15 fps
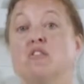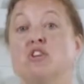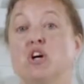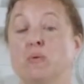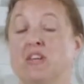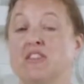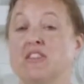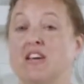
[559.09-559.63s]

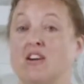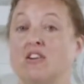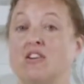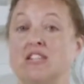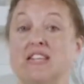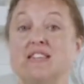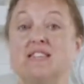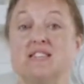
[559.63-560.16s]
Knowing that our
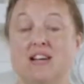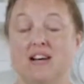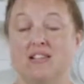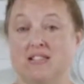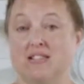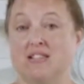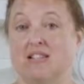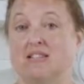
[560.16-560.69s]
yeast
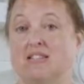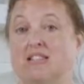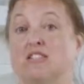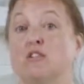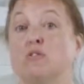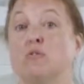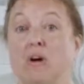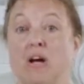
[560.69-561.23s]
does this
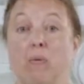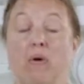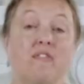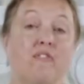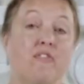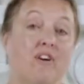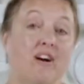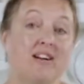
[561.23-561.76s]
is a great
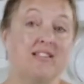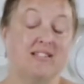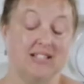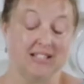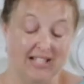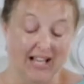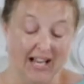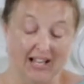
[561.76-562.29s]
way for us
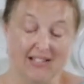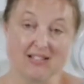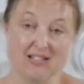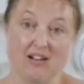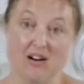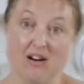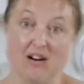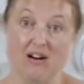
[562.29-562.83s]
to test
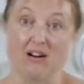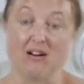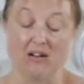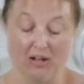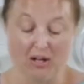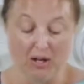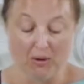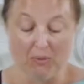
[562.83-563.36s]

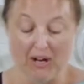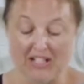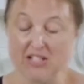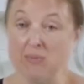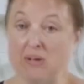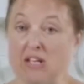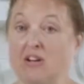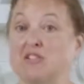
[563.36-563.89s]
our
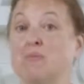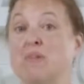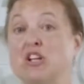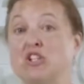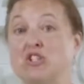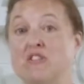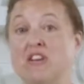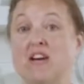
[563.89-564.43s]
recipe here to
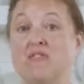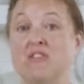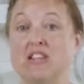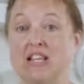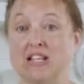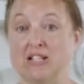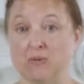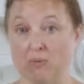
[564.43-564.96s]
make sure that
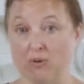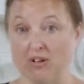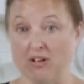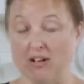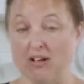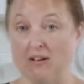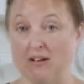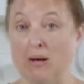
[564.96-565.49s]
everything is
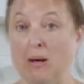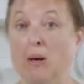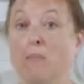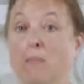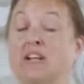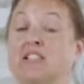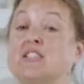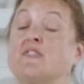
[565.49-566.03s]
working.
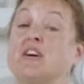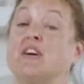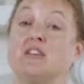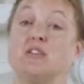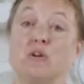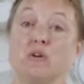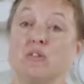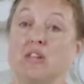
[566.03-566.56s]
Because if I
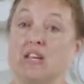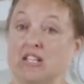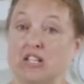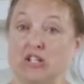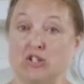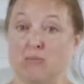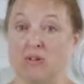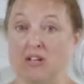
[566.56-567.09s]
know that
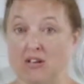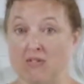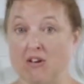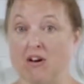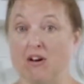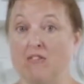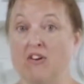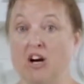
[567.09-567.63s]
yeast should be
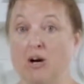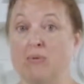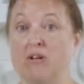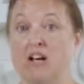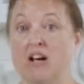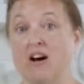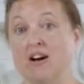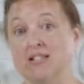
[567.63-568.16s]
giving off carbon
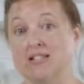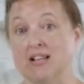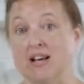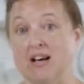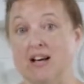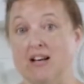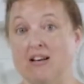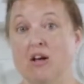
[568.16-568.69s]

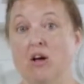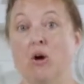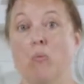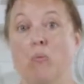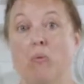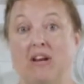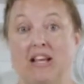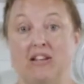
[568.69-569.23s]
dioxide,
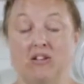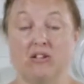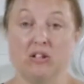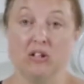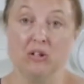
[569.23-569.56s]
when I look